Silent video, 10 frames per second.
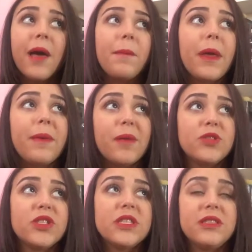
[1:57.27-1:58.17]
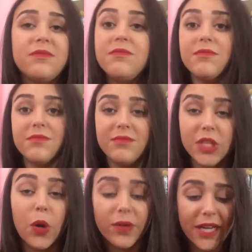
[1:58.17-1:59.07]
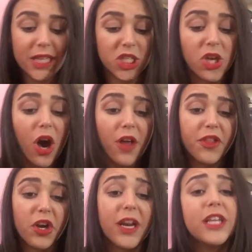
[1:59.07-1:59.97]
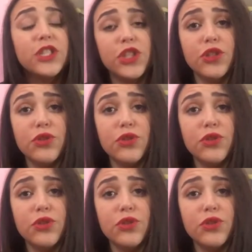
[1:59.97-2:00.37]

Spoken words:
Maybe I'm just don't like this author, and